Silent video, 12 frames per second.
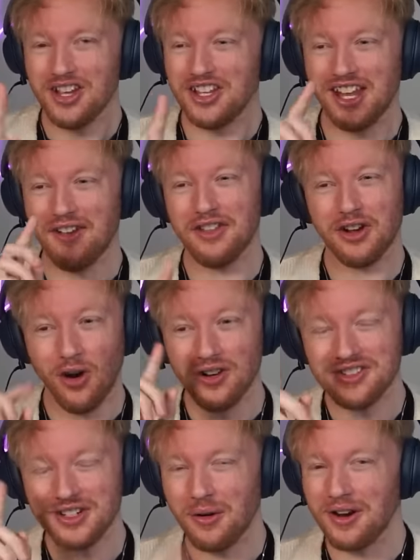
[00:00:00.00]
give the
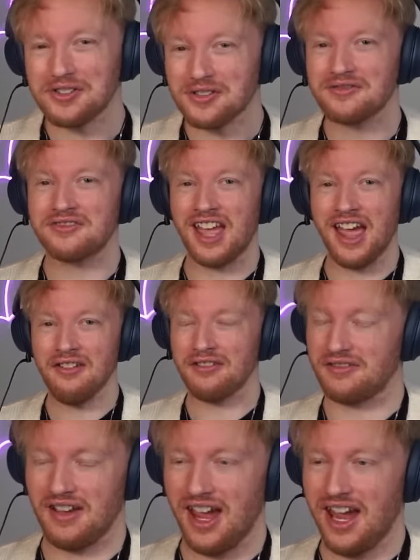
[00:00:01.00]
consequence of death,
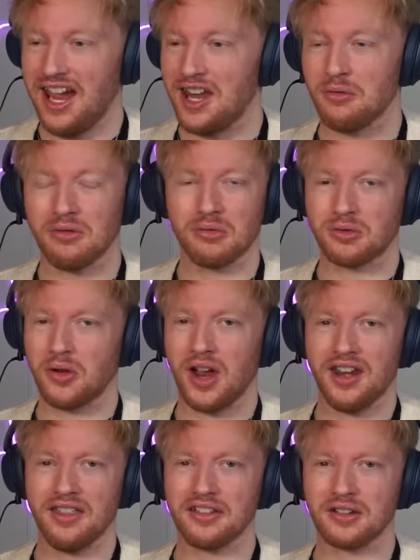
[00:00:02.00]
anyone will do
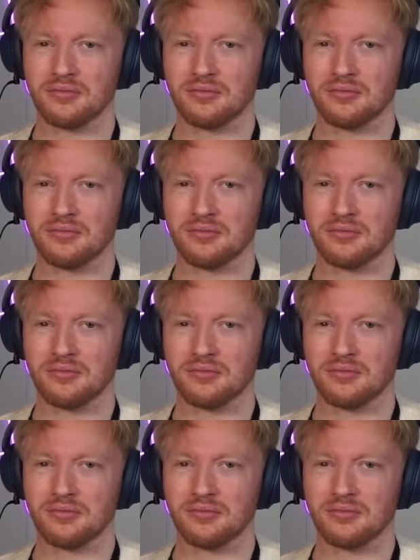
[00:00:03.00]
anything.